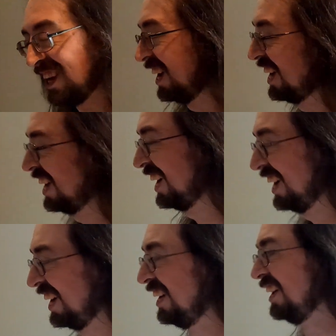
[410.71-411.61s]

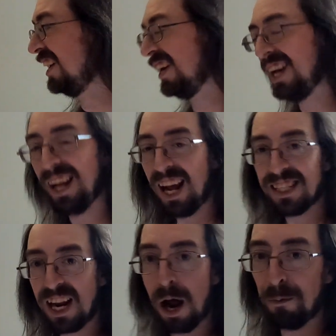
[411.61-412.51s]
And
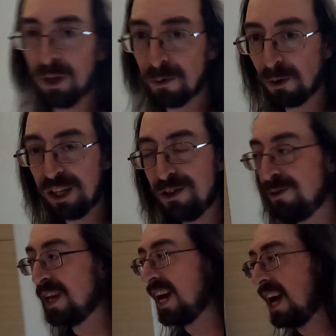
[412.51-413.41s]
like I said, I wouldn't really
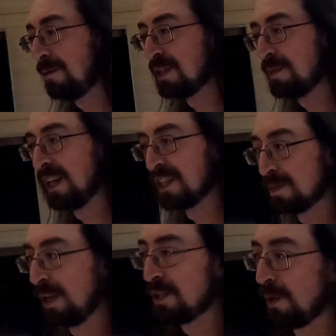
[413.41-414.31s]
do that. I respect
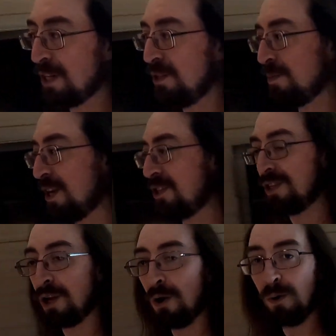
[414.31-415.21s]
this place way too
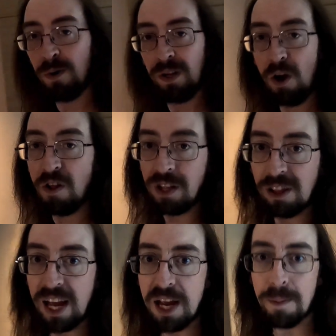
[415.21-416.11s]
much to go on
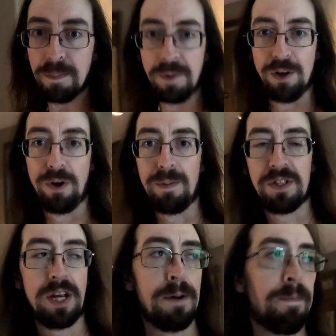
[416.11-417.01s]
the lam. You know what I'm
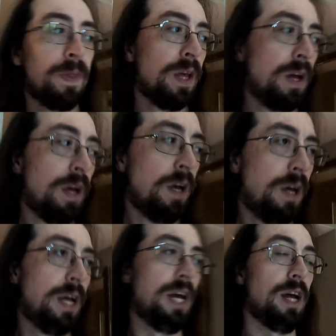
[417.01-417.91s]
saying?
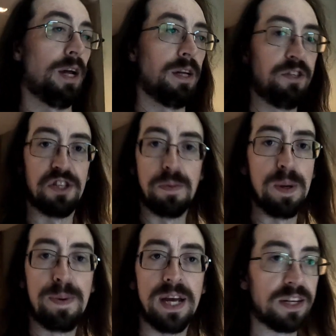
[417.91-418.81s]
Yeah, just to
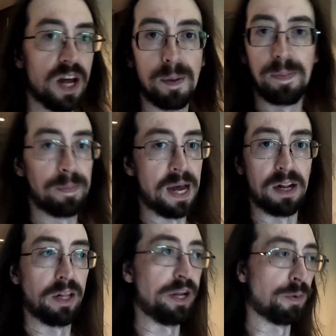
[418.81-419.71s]
be picked up
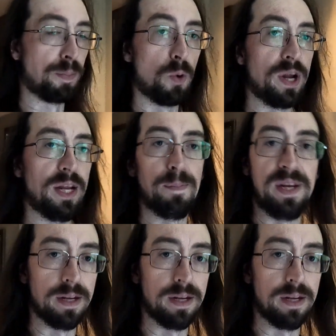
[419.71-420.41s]
at a later point and